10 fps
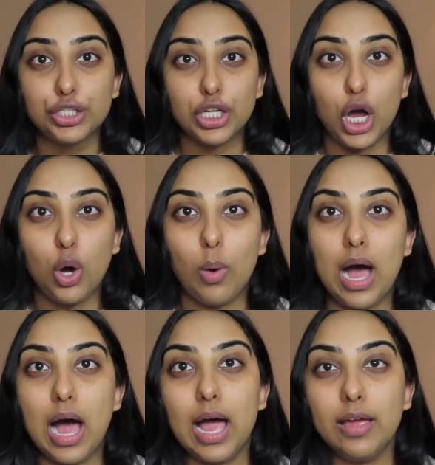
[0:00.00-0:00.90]

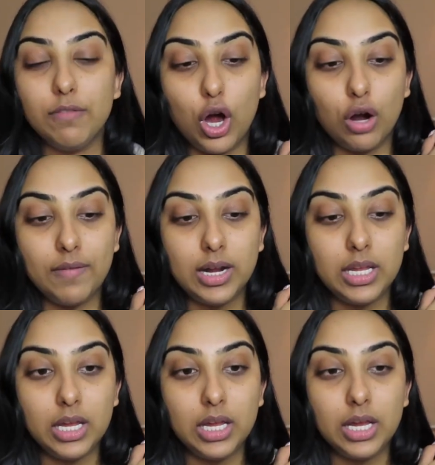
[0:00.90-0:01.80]
So I've
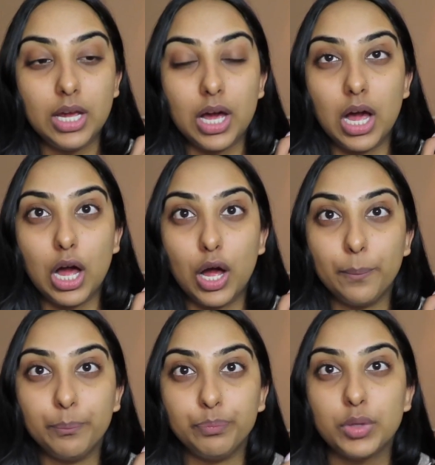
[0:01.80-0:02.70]
already
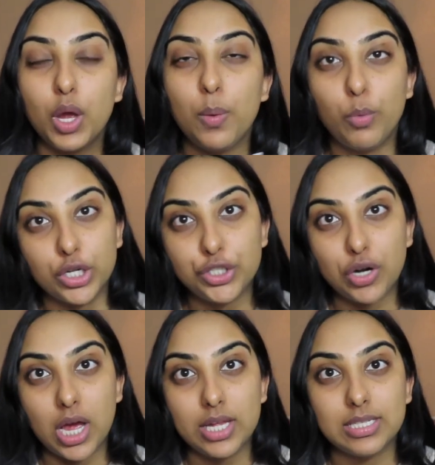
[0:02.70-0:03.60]
um,
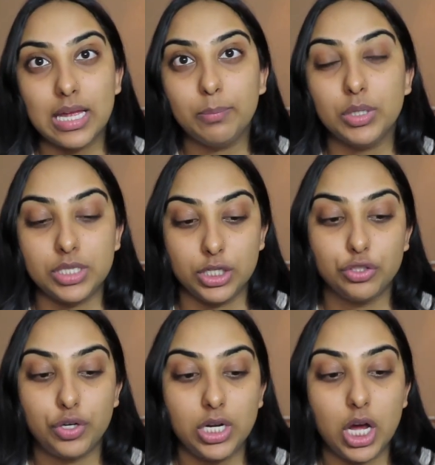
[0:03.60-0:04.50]
moisturized and put
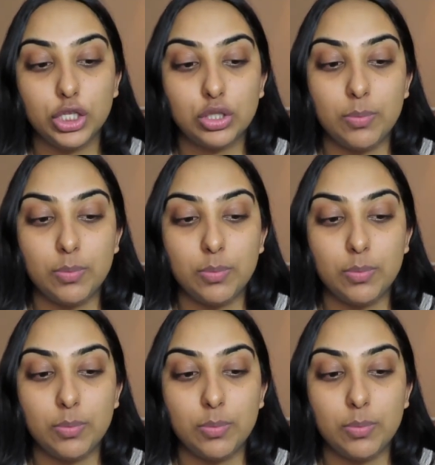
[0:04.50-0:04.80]
sunscreen on.